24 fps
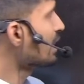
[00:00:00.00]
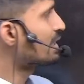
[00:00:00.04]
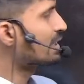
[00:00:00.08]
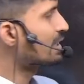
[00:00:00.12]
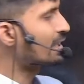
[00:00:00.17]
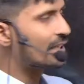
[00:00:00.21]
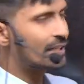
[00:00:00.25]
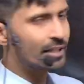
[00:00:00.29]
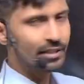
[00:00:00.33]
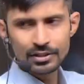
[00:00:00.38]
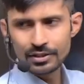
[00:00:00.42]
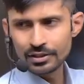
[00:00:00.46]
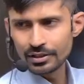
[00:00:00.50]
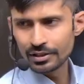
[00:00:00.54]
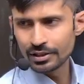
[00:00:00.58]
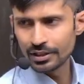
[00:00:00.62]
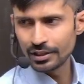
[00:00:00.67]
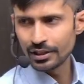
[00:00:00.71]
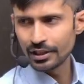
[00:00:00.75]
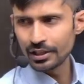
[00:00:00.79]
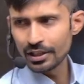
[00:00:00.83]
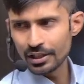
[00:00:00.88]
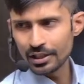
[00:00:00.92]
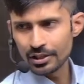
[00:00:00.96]
raised 3
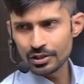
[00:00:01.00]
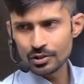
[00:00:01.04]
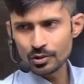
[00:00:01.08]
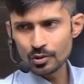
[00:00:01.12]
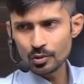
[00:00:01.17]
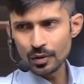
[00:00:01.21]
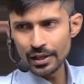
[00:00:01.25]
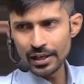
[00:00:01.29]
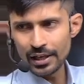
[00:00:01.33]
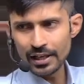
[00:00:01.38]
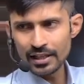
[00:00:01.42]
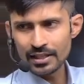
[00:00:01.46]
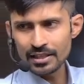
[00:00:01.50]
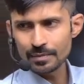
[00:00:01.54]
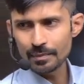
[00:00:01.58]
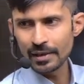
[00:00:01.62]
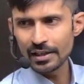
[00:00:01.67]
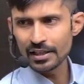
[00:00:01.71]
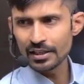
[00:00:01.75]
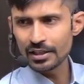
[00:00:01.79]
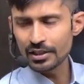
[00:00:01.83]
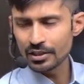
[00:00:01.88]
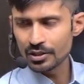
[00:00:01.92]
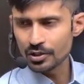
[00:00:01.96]
raised to x
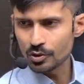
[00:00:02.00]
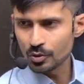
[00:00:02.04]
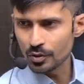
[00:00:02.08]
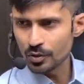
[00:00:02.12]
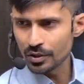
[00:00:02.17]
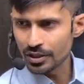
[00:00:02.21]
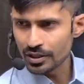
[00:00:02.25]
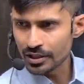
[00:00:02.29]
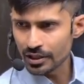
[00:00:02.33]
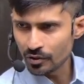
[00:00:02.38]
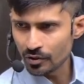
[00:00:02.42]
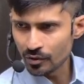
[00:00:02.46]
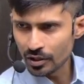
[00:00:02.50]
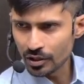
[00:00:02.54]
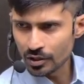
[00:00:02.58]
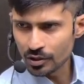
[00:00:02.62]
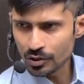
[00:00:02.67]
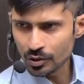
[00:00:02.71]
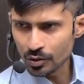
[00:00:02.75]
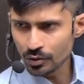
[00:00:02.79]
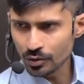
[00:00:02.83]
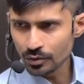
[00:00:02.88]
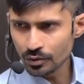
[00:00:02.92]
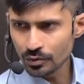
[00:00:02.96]
minus 2 is equals
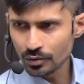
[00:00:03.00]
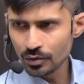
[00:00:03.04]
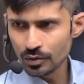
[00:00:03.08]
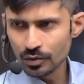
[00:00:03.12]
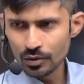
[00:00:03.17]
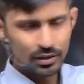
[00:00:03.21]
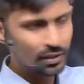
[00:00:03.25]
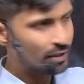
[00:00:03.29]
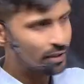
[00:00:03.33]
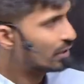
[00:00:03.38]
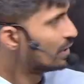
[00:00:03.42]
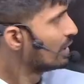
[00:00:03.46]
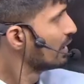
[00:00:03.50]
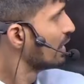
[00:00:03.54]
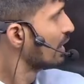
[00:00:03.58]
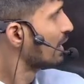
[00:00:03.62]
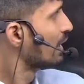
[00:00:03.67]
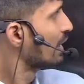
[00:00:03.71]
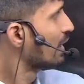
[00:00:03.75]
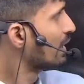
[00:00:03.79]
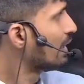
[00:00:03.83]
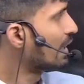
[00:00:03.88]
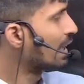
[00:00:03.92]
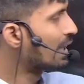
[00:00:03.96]
to
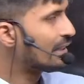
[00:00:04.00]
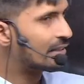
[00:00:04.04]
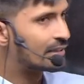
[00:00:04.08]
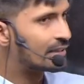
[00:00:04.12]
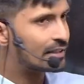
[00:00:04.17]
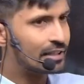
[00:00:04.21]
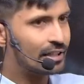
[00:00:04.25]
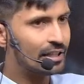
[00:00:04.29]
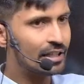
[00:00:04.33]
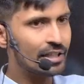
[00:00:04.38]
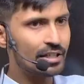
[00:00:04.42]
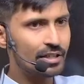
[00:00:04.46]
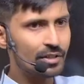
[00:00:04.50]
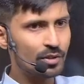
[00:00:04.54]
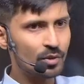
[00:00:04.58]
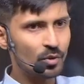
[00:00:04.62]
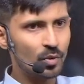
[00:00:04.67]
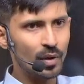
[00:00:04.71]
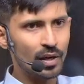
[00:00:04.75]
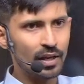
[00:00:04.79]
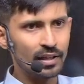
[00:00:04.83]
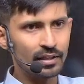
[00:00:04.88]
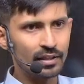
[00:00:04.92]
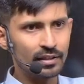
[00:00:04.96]
9, 3 square.